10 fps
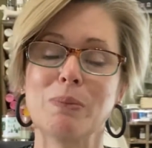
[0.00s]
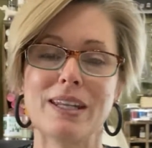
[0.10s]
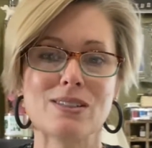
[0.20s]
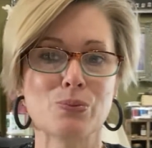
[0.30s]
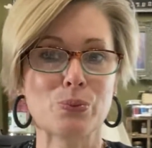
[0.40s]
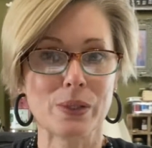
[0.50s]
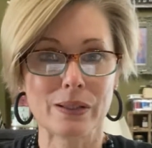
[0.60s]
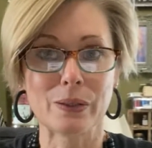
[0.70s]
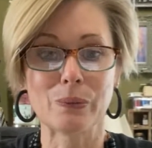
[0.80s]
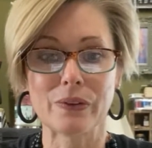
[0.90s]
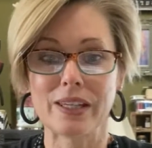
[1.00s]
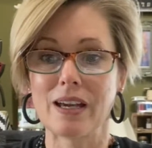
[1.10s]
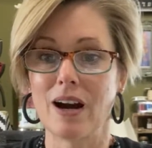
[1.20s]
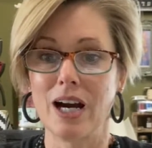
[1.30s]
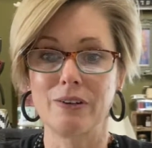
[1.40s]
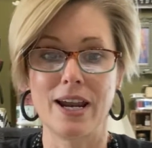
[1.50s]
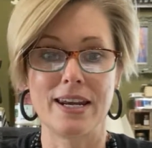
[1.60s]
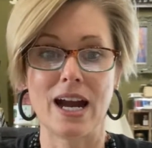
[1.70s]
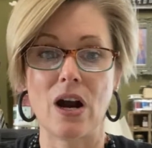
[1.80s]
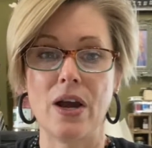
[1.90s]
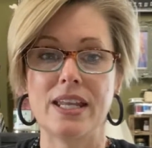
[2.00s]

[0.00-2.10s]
but it's really, really hot right now,